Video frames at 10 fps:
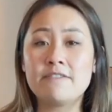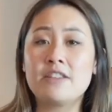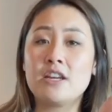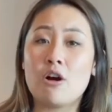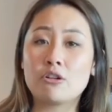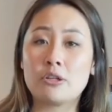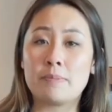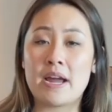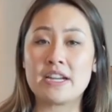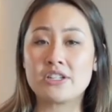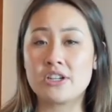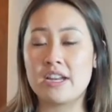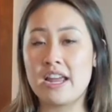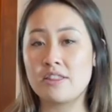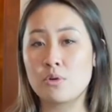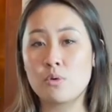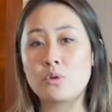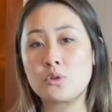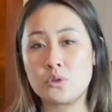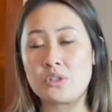the occupation and the
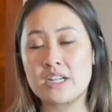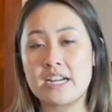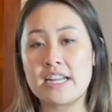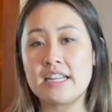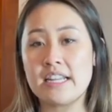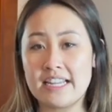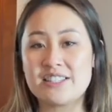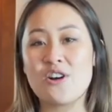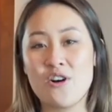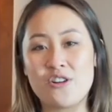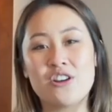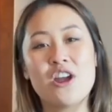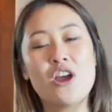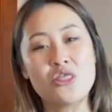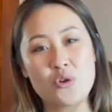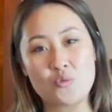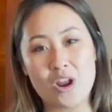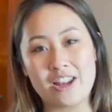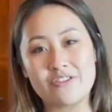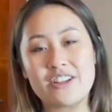course you studied is on the
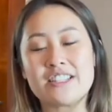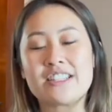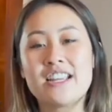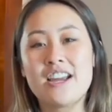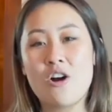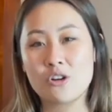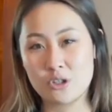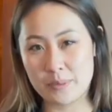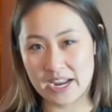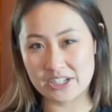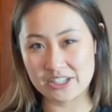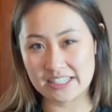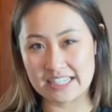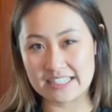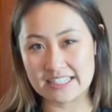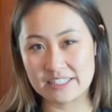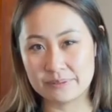relevant occupation list.